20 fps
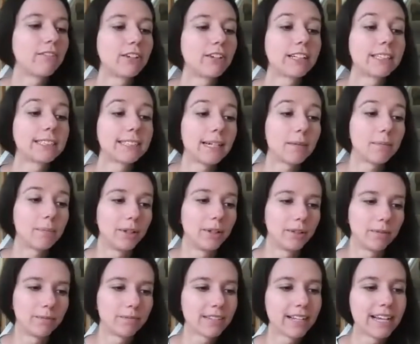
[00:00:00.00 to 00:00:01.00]
For
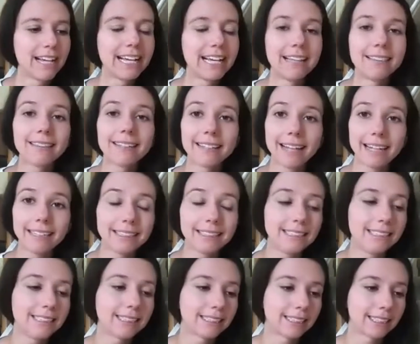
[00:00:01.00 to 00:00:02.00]
example, in the
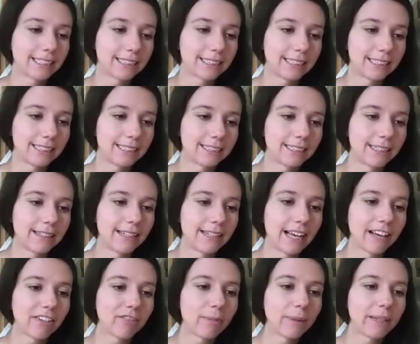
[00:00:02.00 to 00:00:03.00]
1960s,
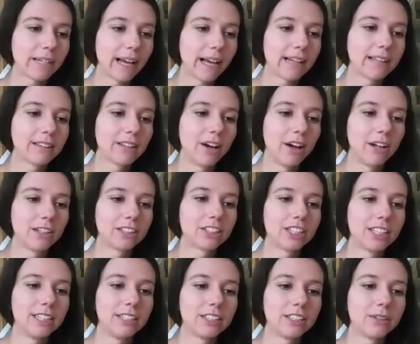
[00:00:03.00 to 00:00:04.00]
the FBI
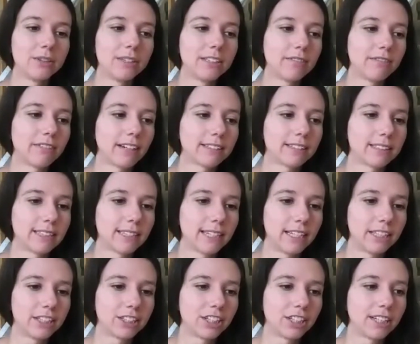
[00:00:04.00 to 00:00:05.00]
launched into an
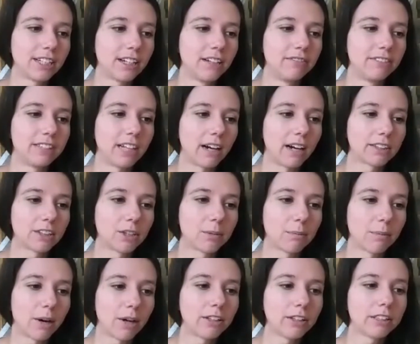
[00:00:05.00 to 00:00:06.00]
investigation of Dr.
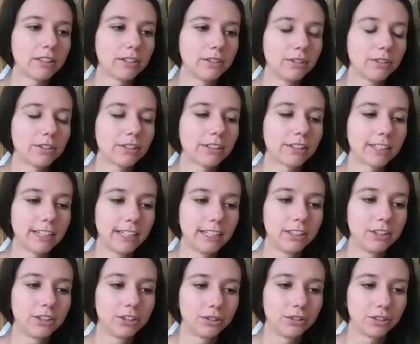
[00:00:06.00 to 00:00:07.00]
Martin Luther
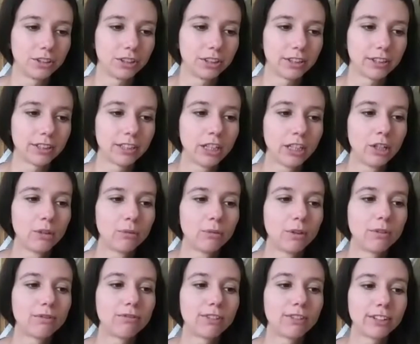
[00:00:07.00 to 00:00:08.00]
King Jr.,
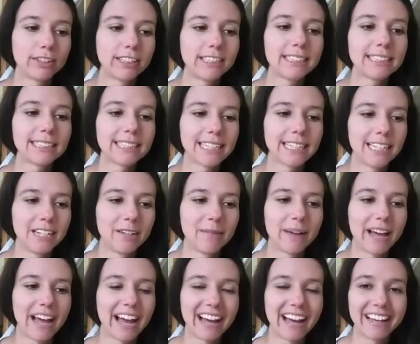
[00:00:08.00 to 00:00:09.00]
referring to
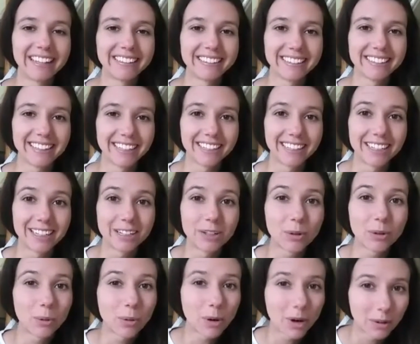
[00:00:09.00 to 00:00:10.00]
him as the,
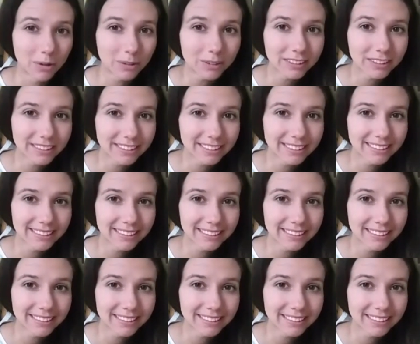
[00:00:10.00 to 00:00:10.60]
quote,